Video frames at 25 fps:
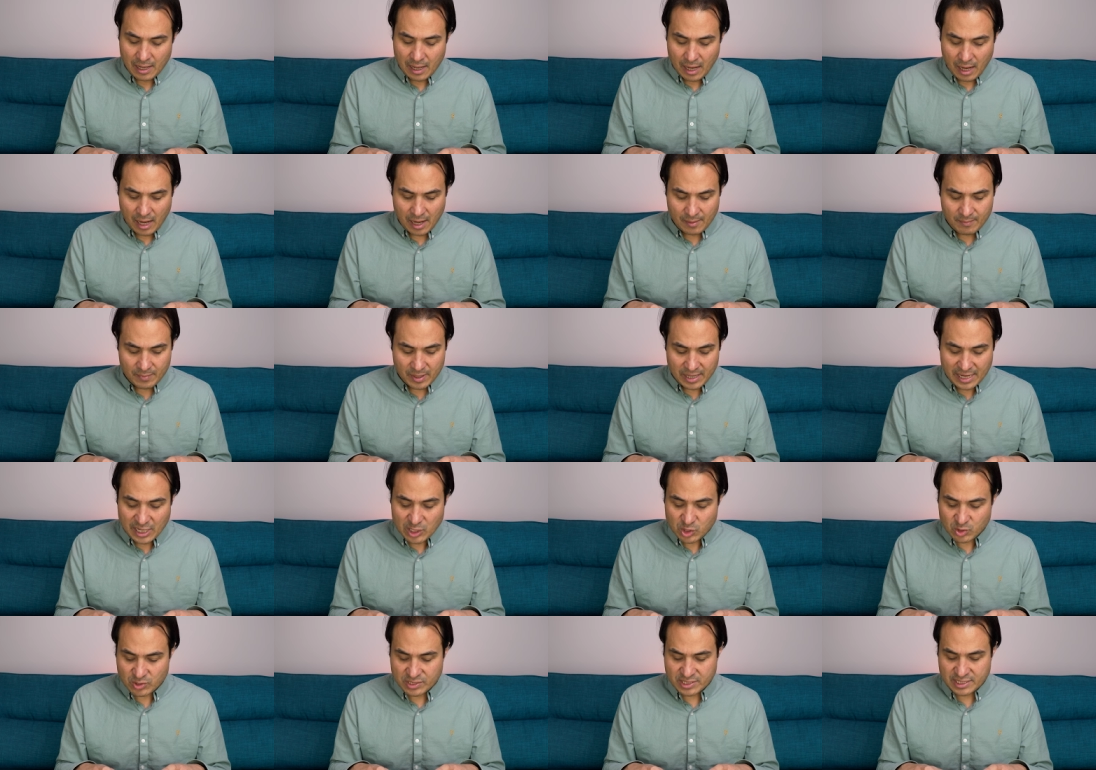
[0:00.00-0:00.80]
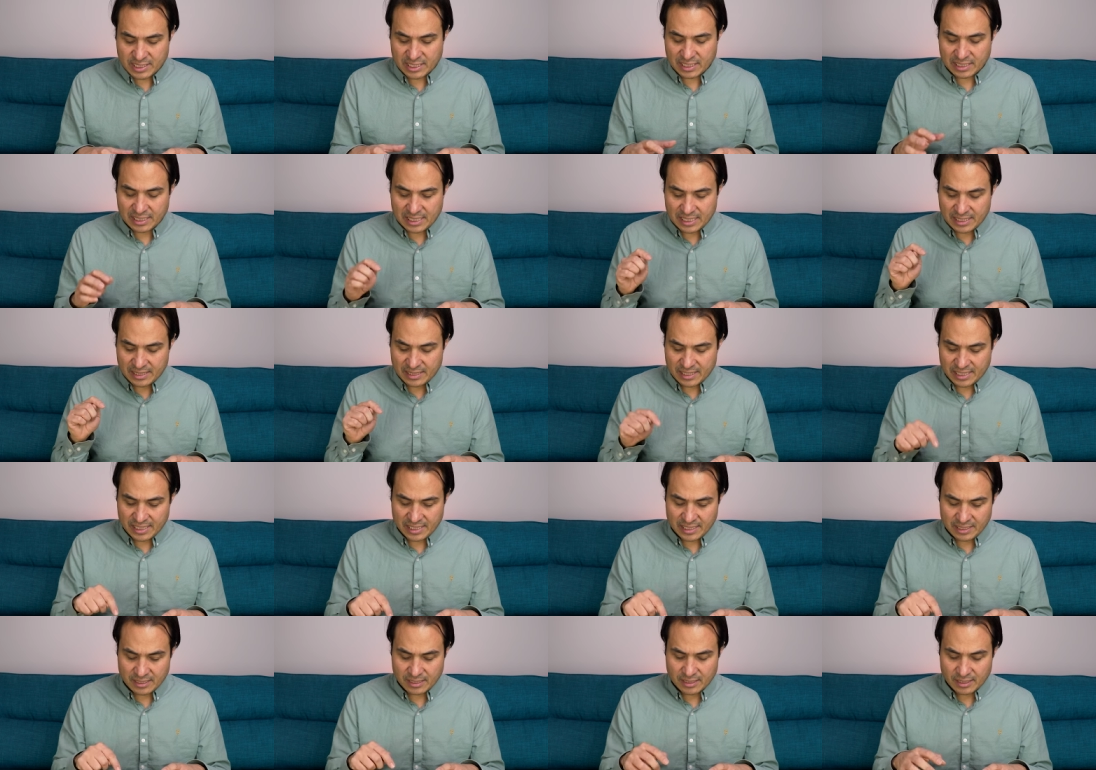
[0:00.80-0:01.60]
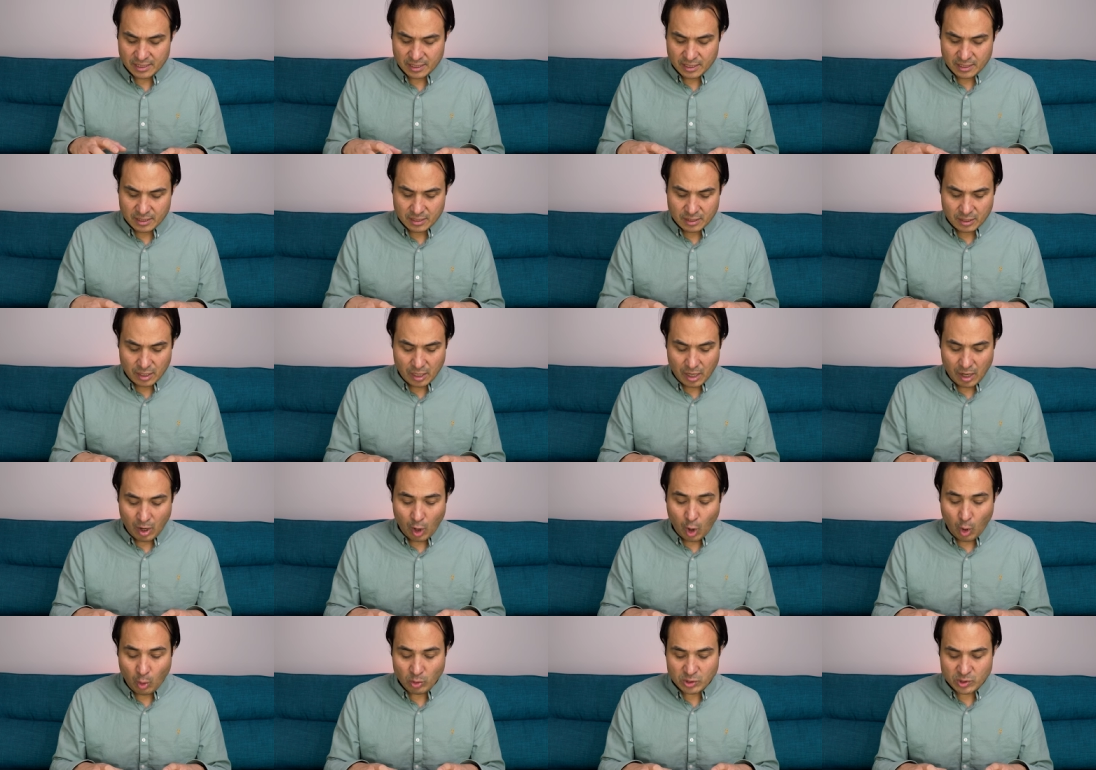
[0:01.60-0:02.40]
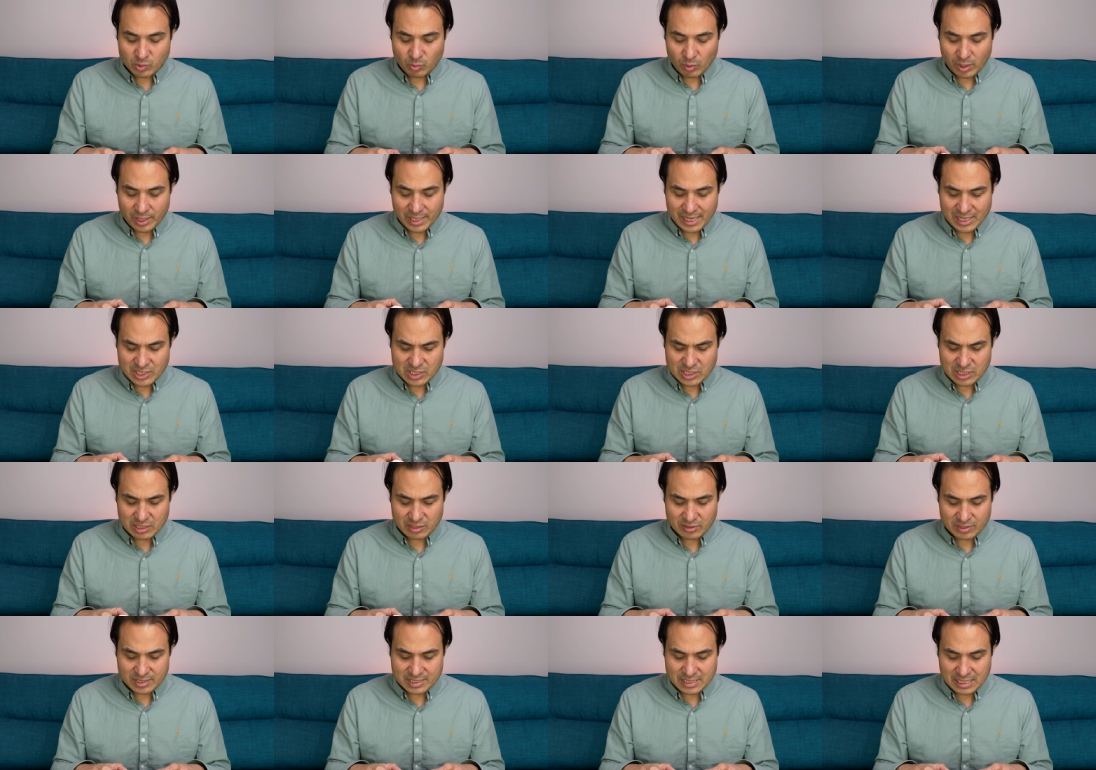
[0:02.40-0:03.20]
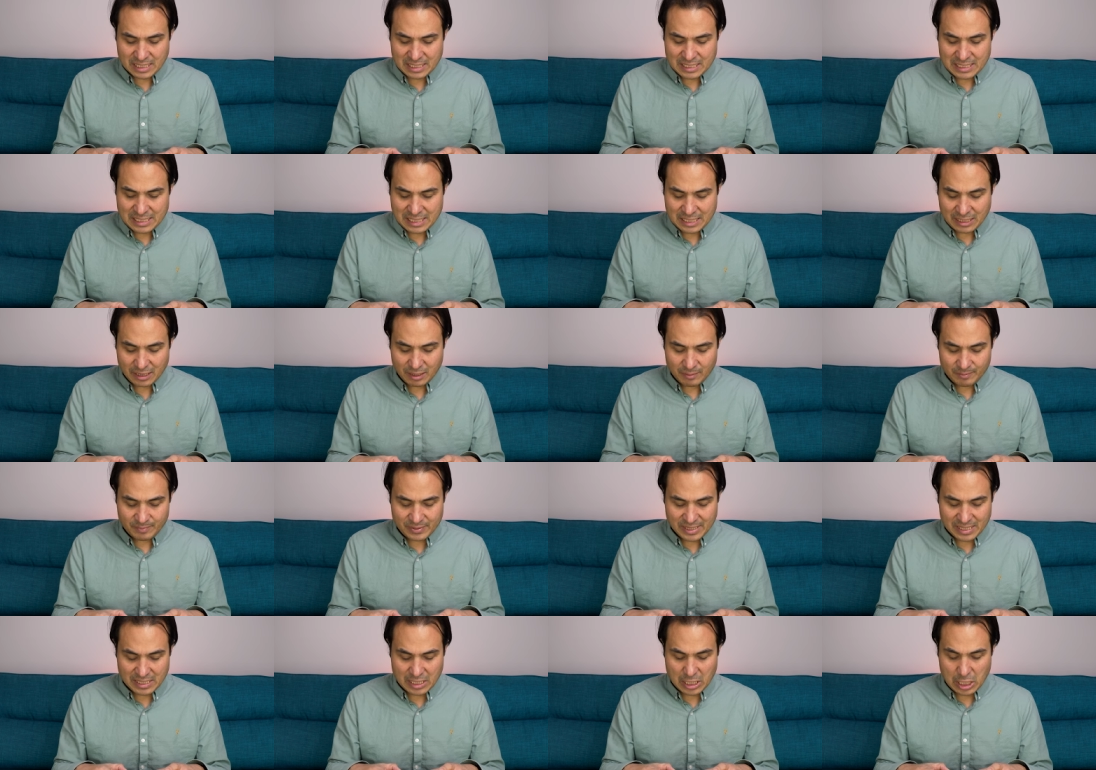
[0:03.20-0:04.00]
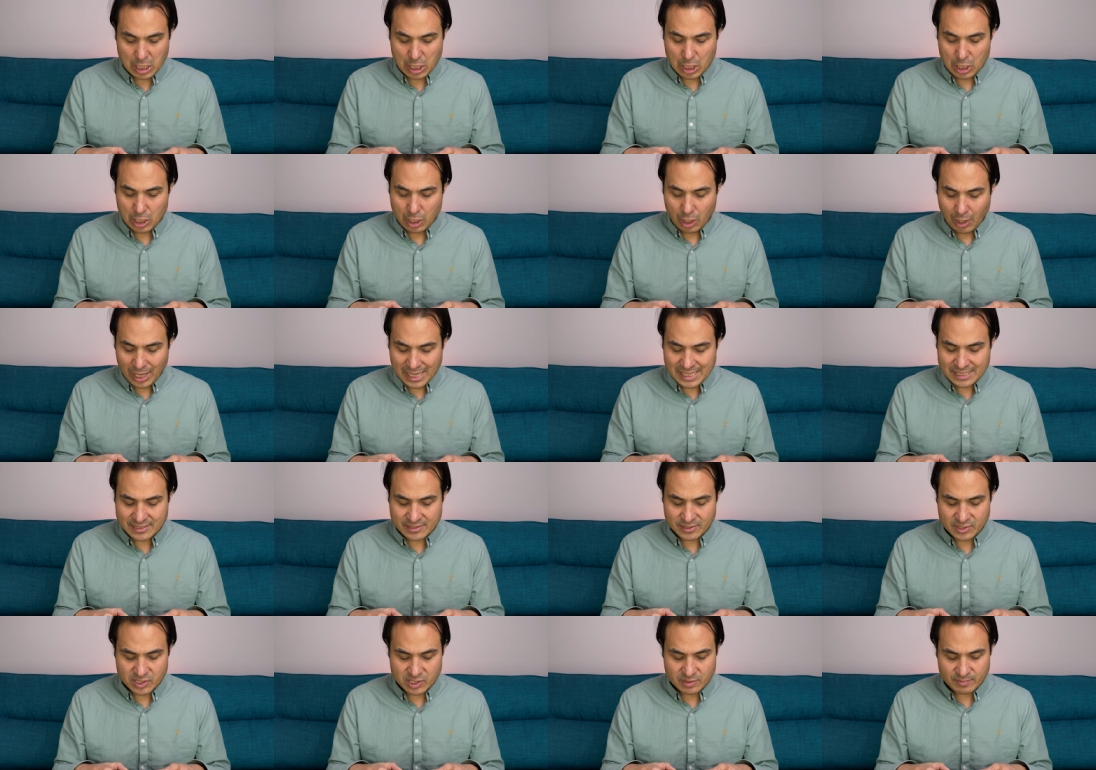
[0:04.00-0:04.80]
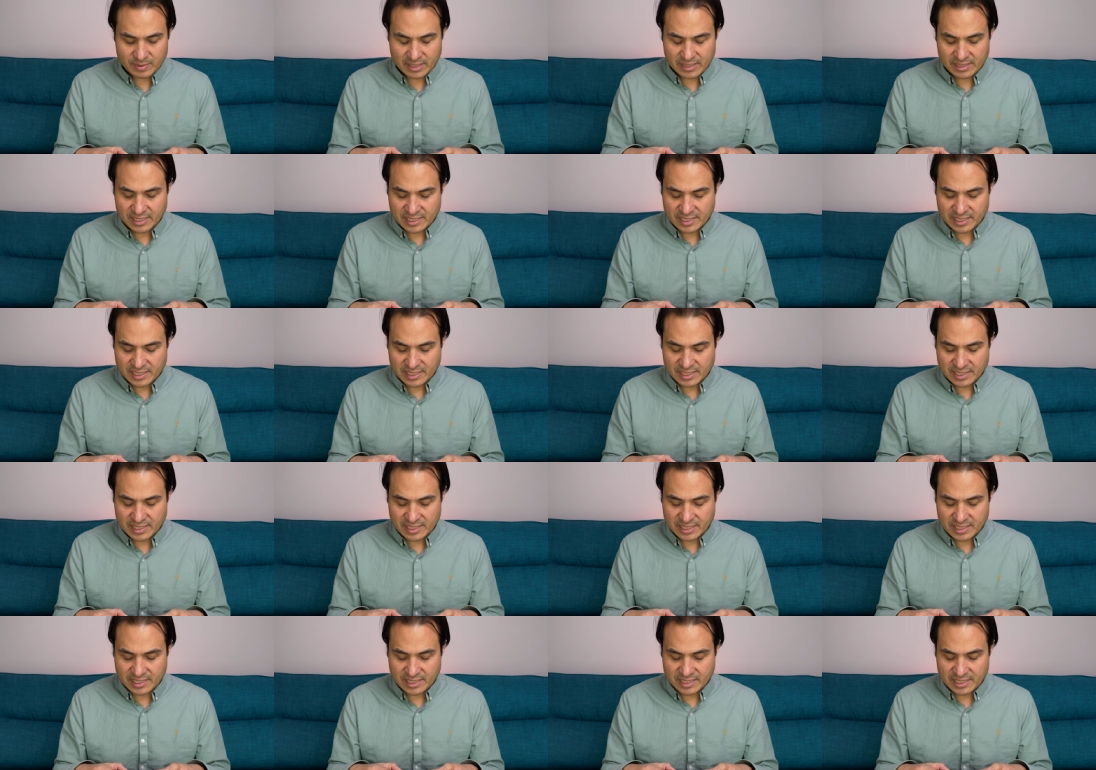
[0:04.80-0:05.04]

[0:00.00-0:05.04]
Um, interestingly, the older one actually looks a little bit lighter to me.